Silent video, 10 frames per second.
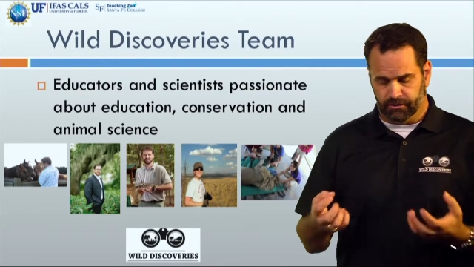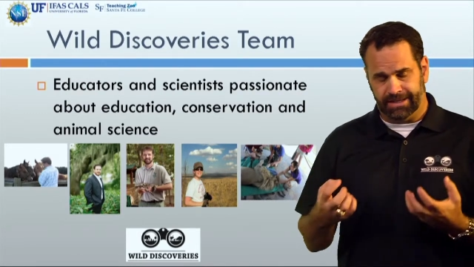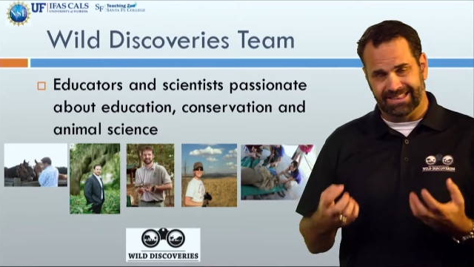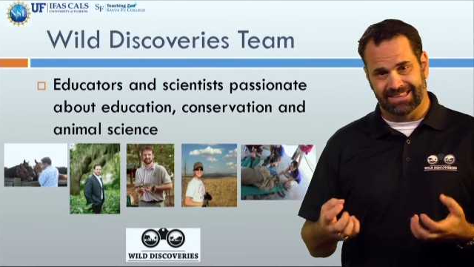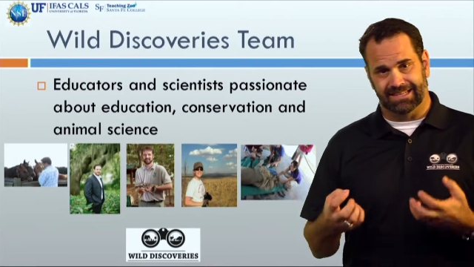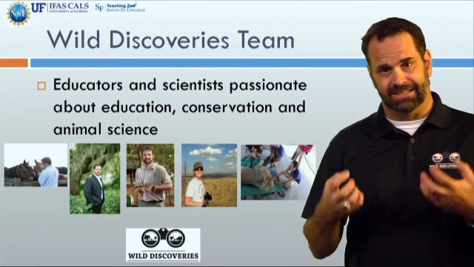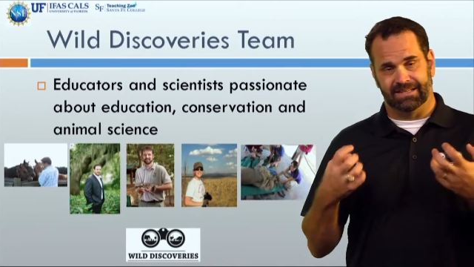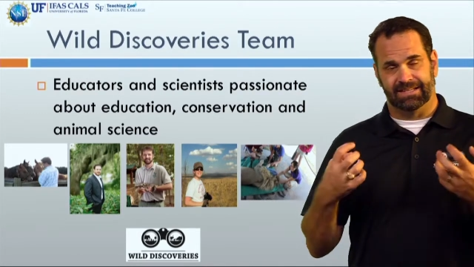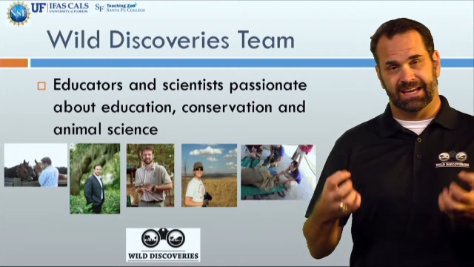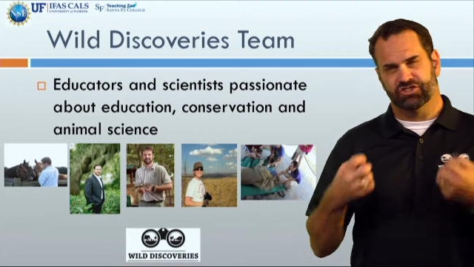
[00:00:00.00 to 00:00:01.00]
get the
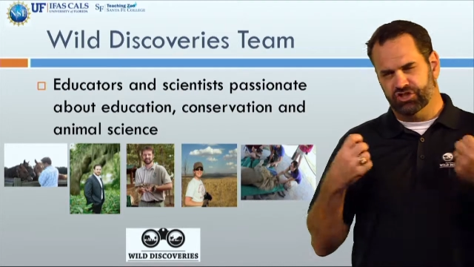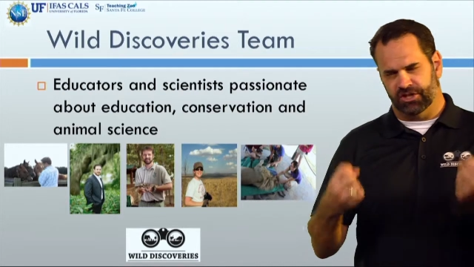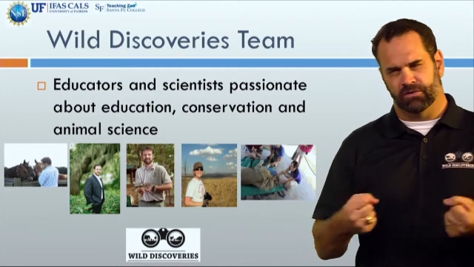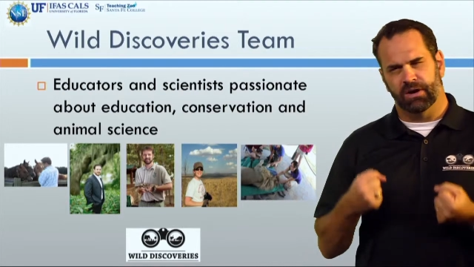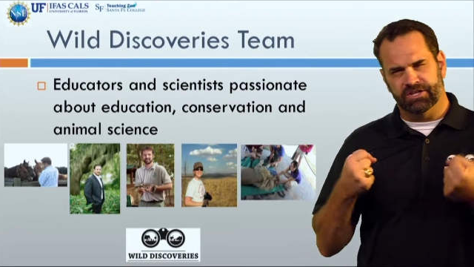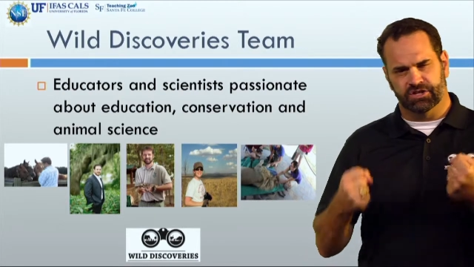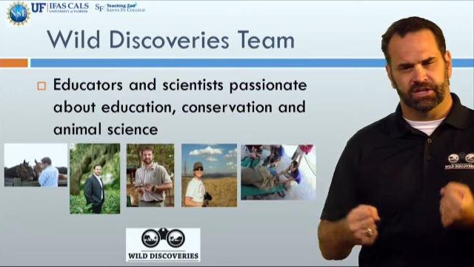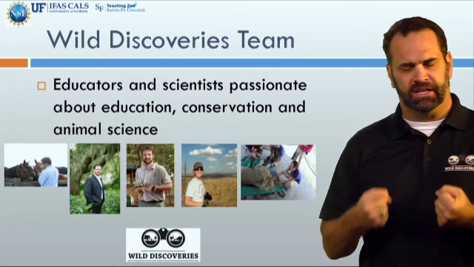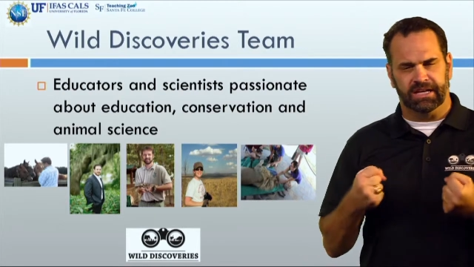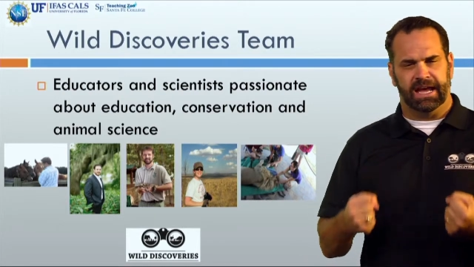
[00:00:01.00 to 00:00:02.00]
next generation
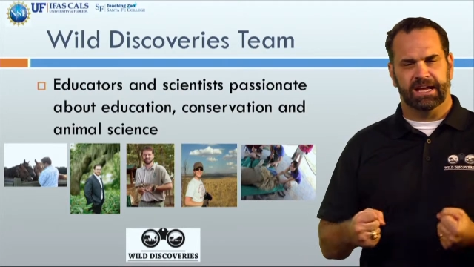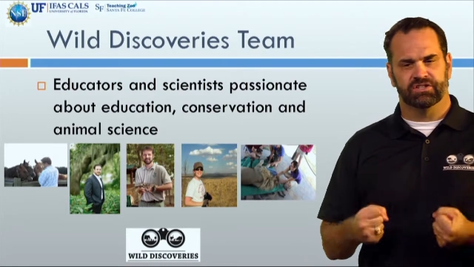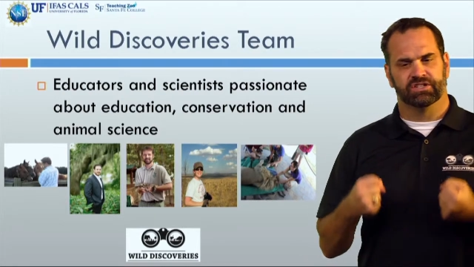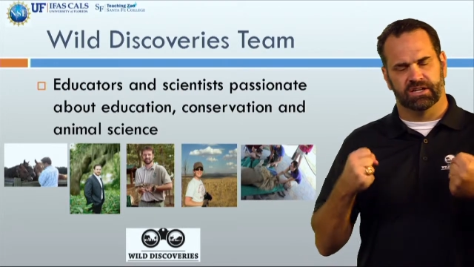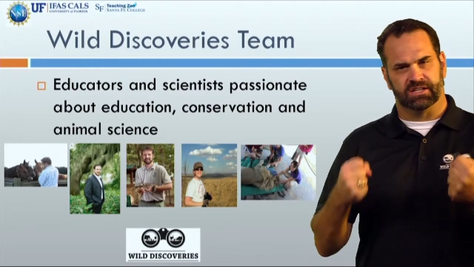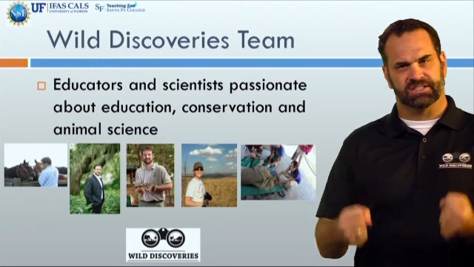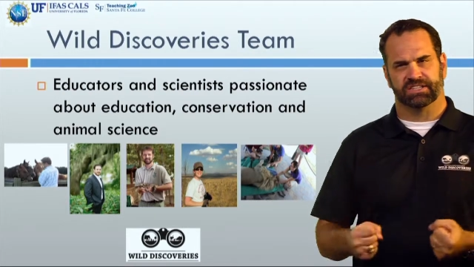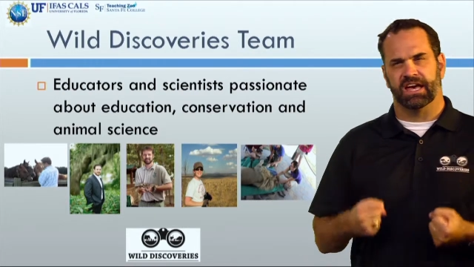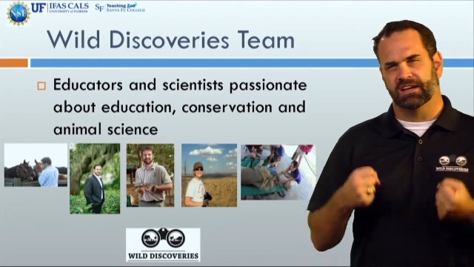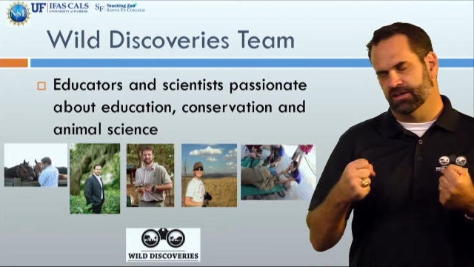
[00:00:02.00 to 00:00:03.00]
engaged and
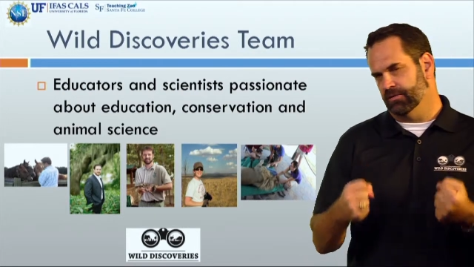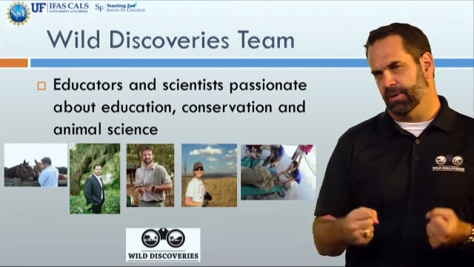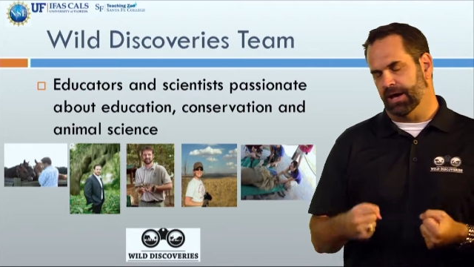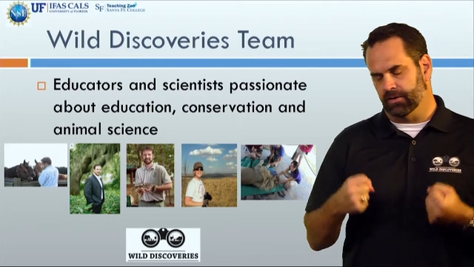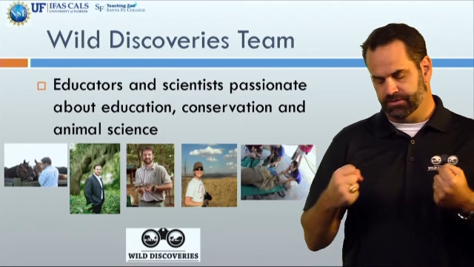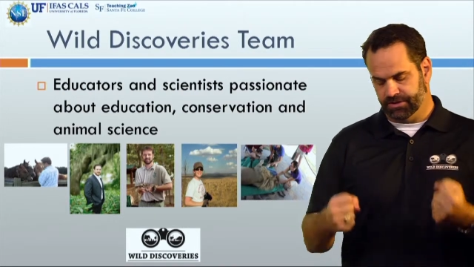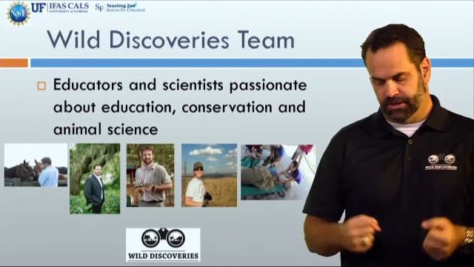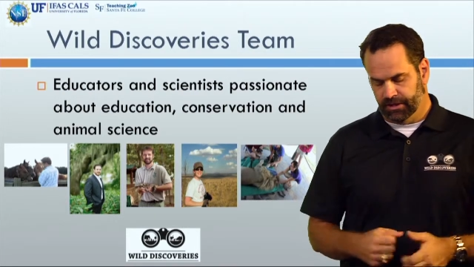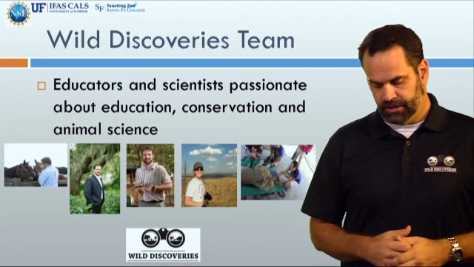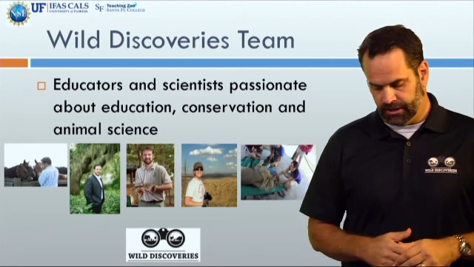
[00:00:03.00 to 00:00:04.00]
excited about
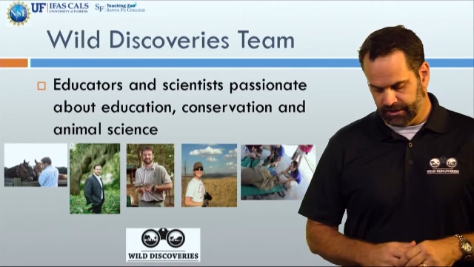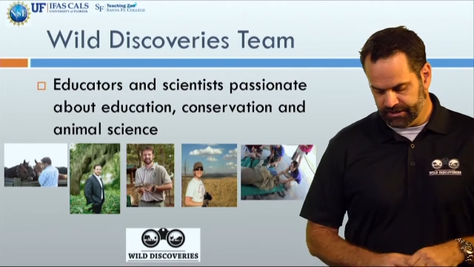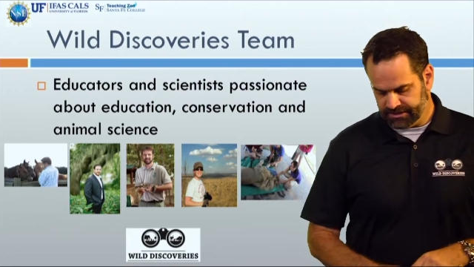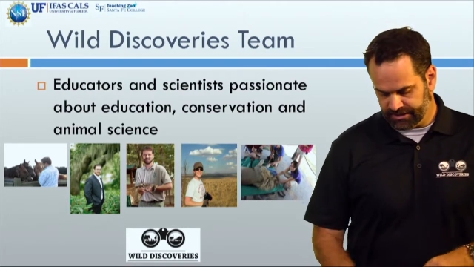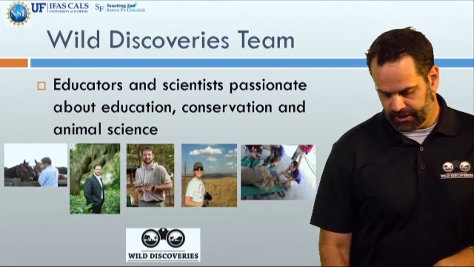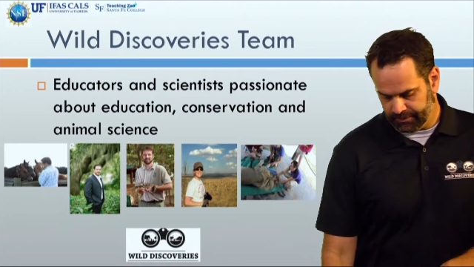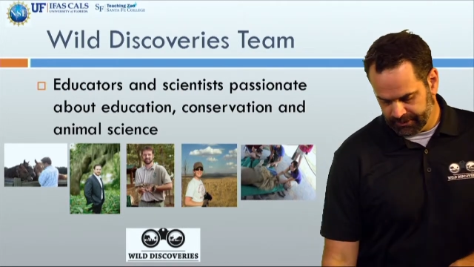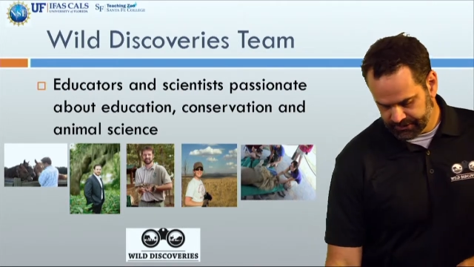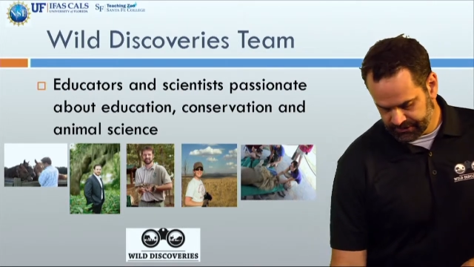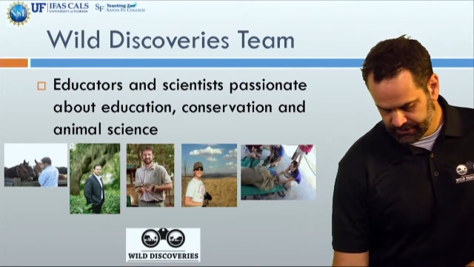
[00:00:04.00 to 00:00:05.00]
these
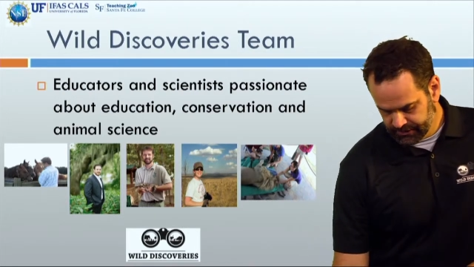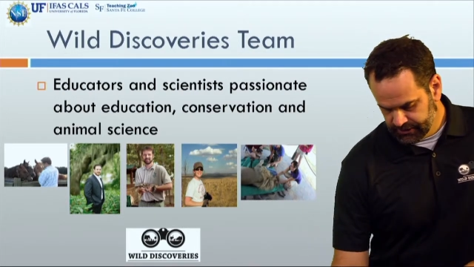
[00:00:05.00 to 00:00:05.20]
topics.